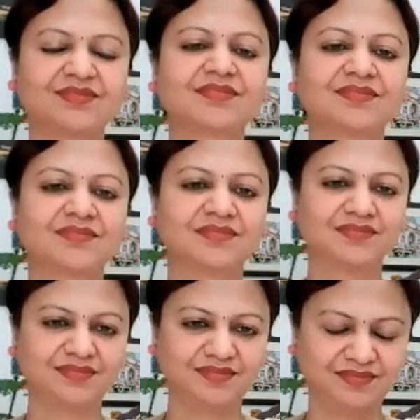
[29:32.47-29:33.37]

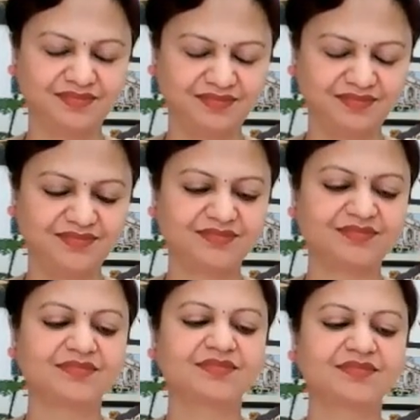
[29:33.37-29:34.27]

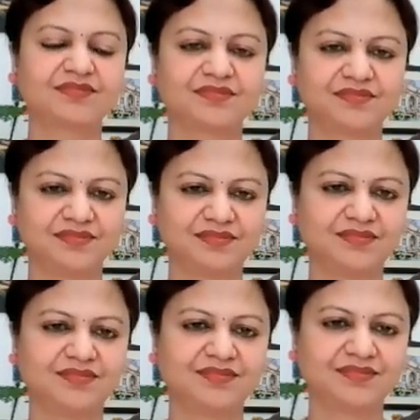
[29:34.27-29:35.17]

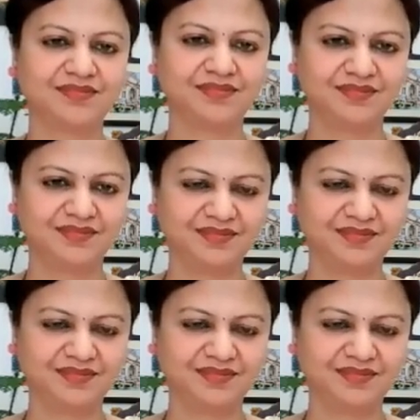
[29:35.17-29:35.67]
(not speaking)